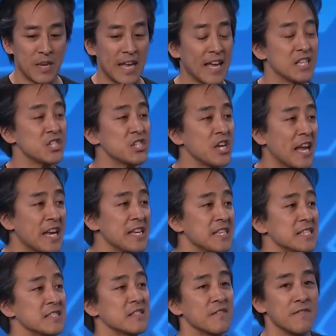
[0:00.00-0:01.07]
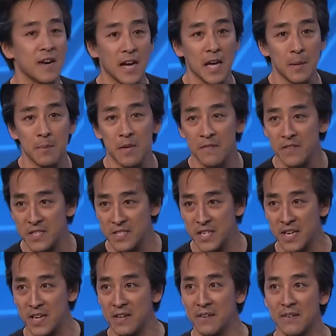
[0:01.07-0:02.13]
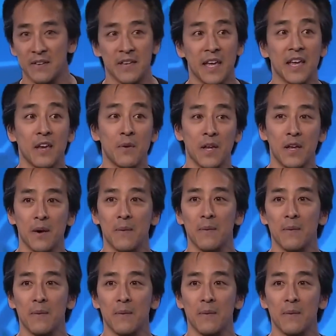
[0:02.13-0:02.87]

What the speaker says: and changes the vibe of the scene. Okay, here we go.